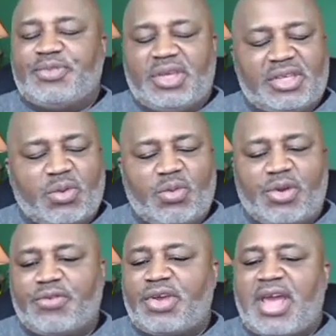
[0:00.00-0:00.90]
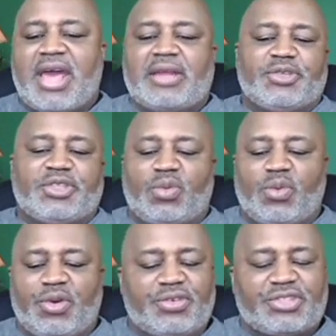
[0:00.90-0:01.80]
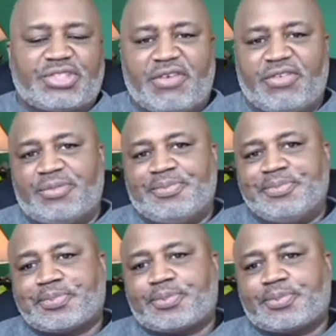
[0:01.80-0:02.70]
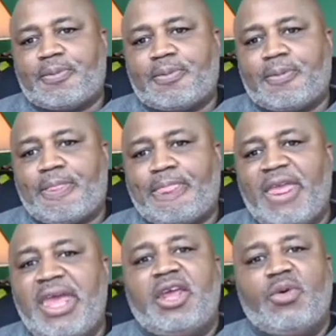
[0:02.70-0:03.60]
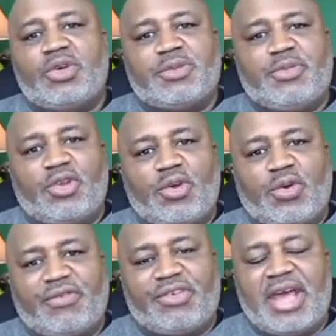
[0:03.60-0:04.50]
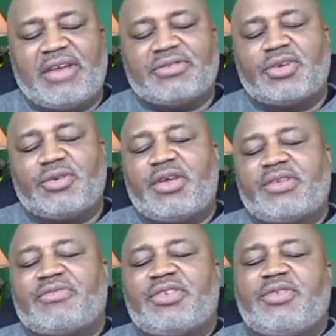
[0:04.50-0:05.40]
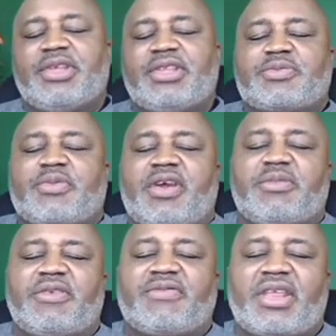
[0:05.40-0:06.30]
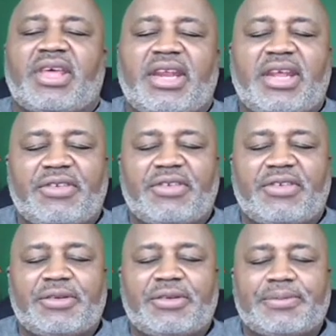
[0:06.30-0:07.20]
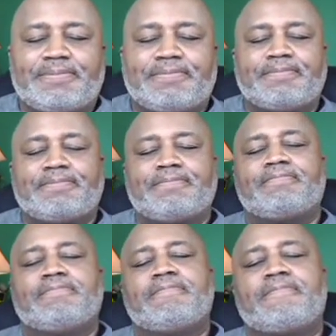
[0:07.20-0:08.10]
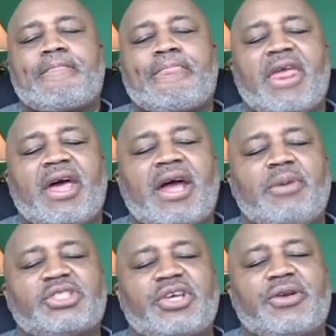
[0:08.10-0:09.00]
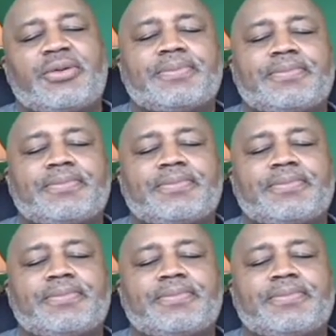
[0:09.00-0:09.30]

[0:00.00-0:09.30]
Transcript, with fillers: He's a wonderful God. He's a wonderful Savior. And he wants to be your Lord of your life. So pray, repeat this prayer after me. Father God of heaven, I'm a sinner.